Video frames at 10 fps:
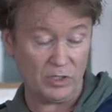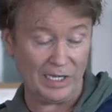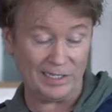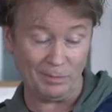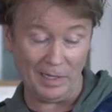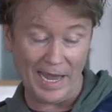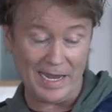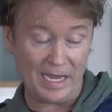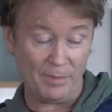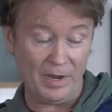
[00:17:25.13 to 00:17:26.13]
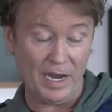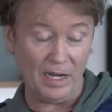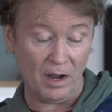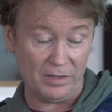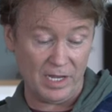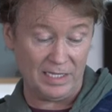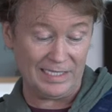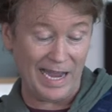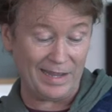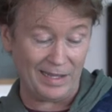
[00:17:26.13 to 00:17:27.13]
So got some light coming in on the
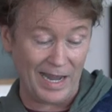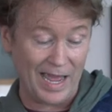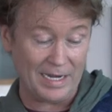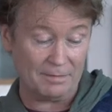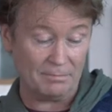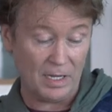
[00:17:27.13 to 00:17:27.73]
inside of the light.